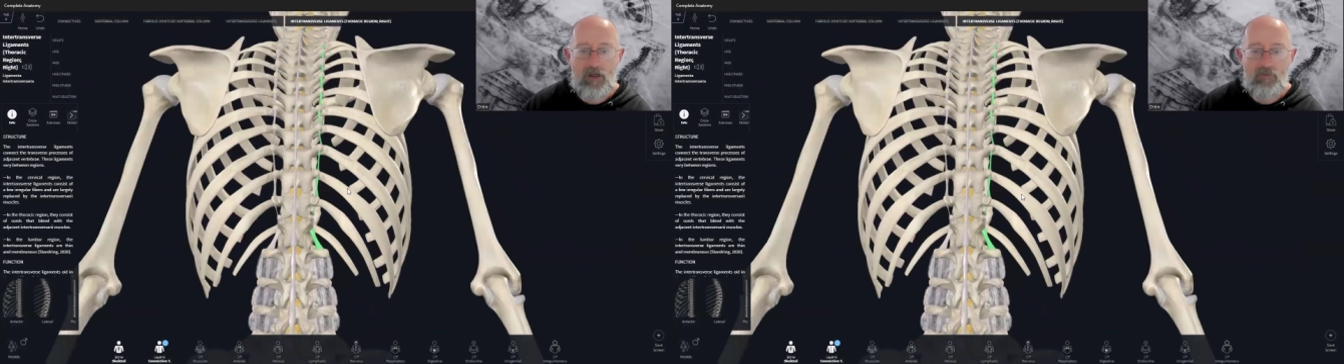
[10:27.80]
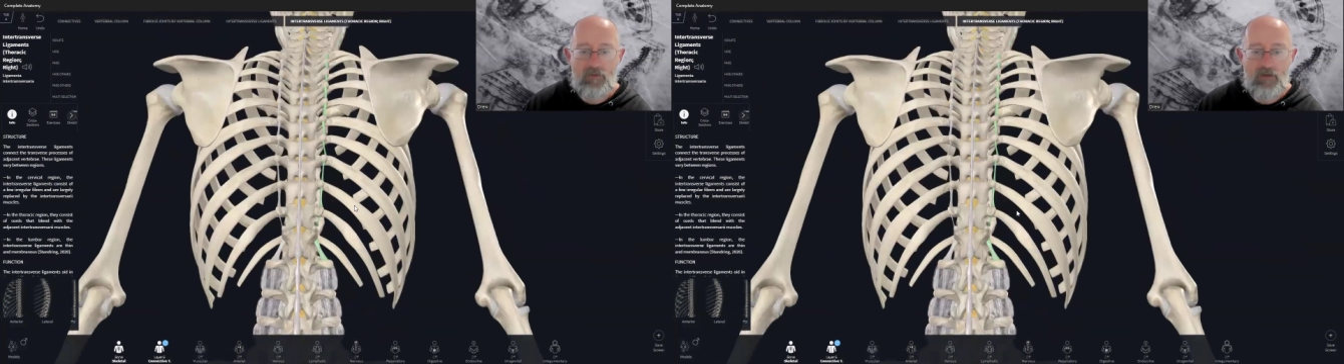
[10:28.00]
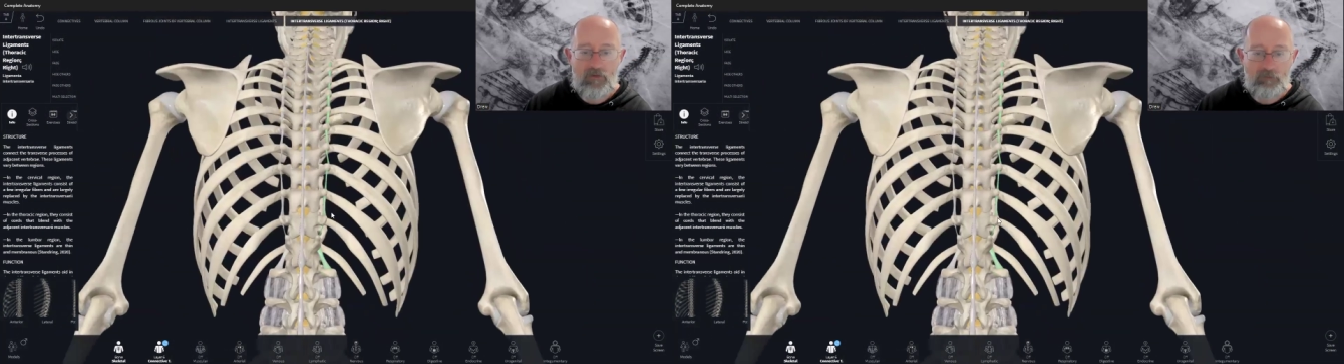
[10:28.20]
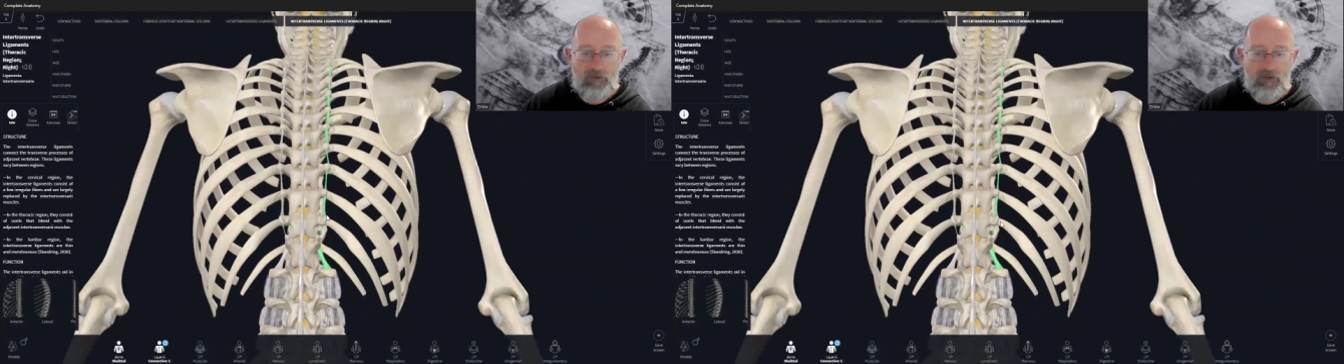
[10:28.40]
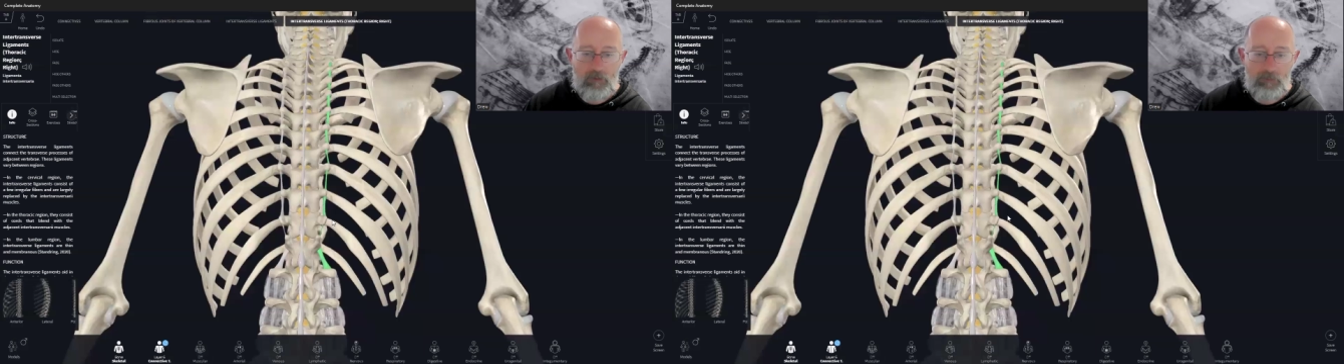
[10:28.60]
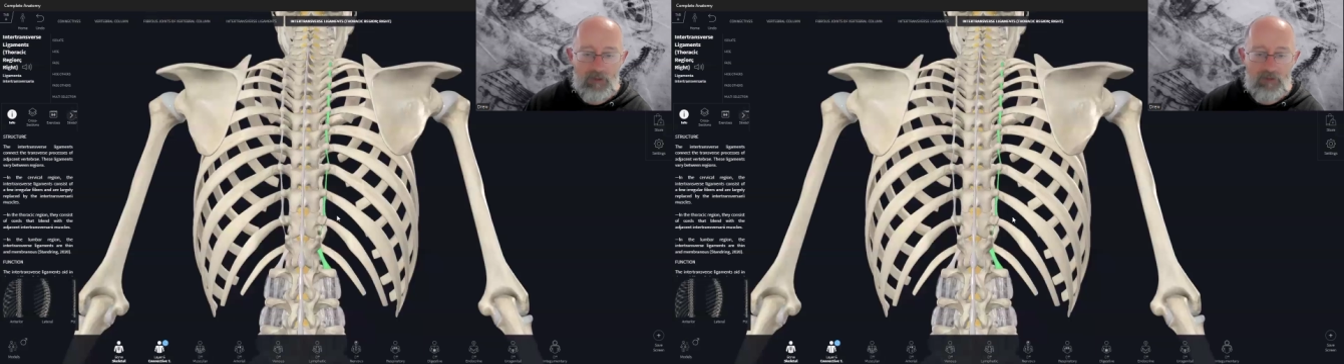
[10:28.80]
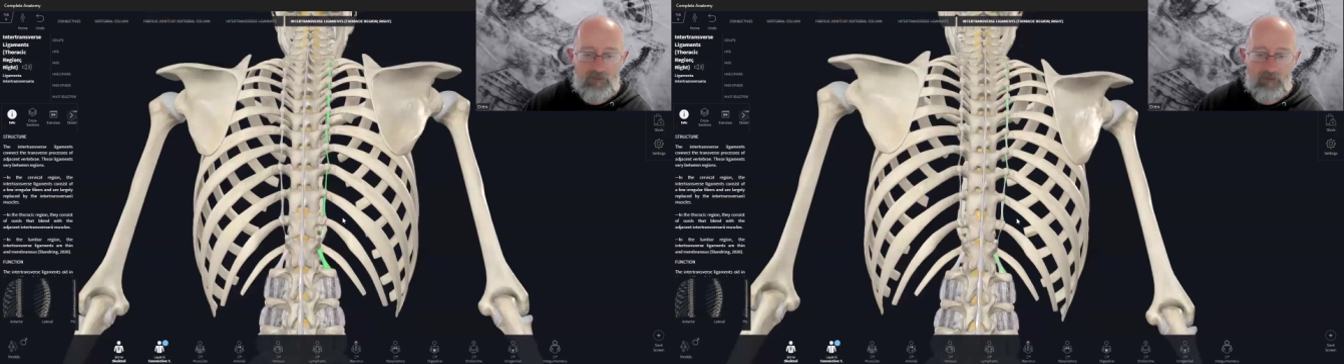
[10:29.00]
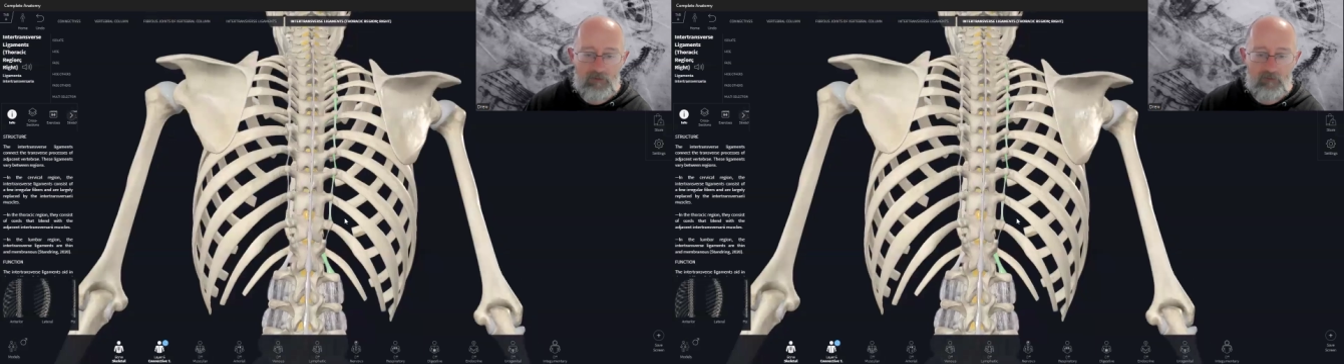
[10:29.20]
And then they thread up
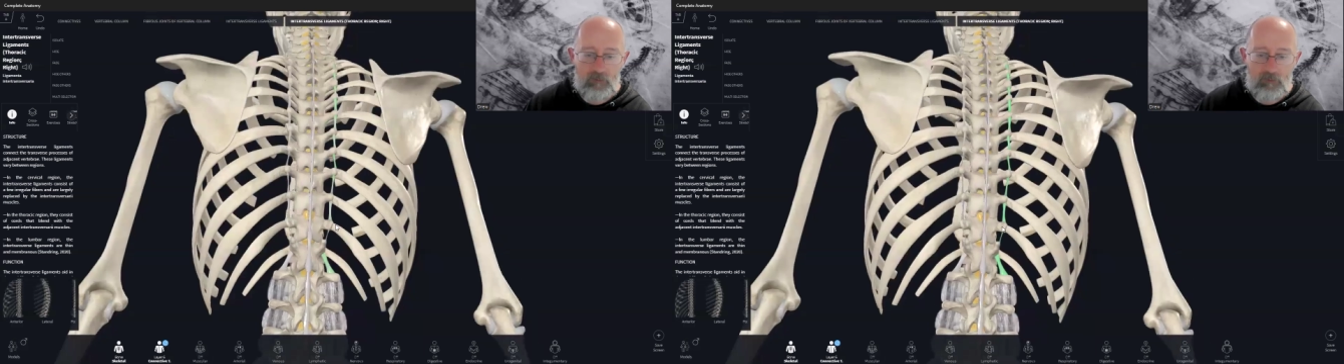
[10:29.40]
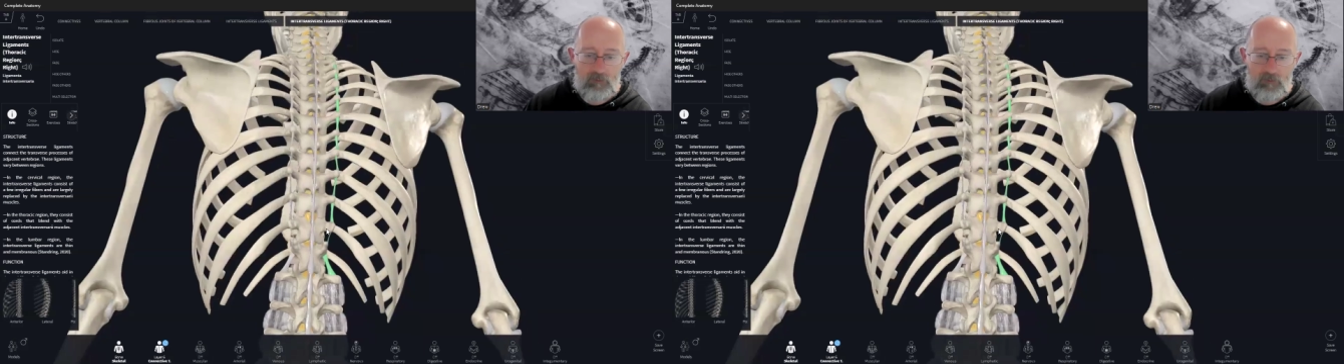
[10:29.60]
basically from